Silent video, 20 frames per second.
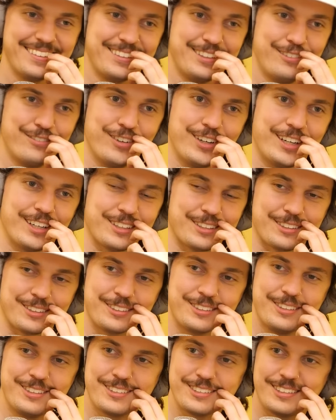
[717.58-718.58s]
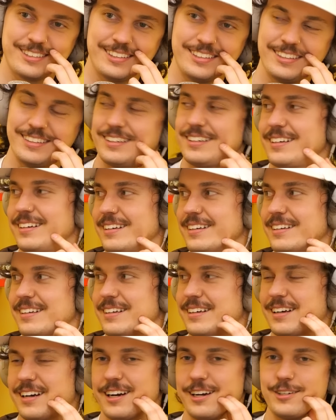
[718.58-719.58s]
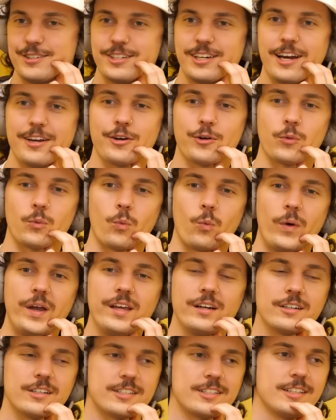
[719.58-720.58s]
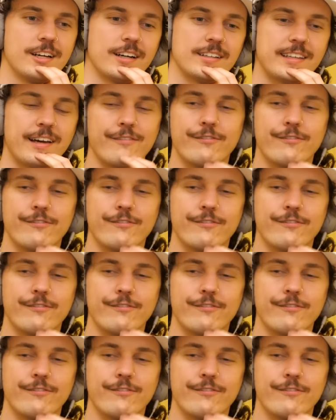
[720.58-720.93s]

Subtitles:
You fucking loser, dude. I heard you got your wiener sucked.